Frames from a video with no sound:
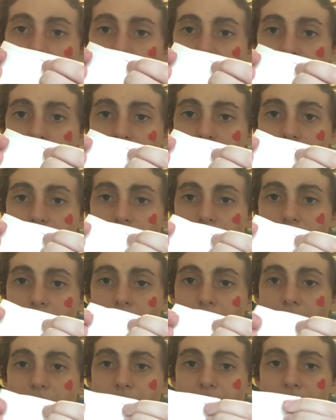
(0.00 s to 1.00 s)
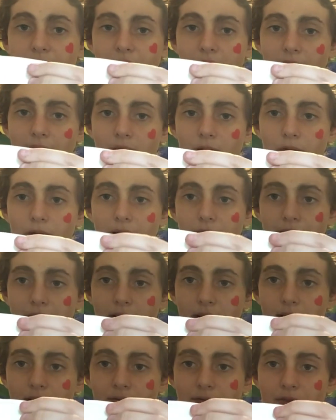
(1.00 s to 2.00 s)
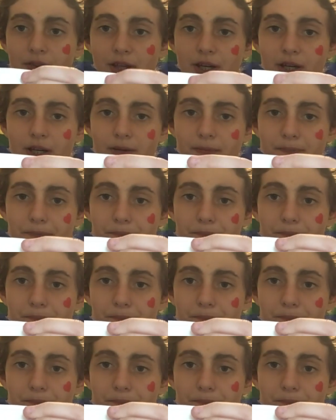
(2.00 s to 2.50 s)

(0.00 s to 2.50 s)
and you're not leaving out any of the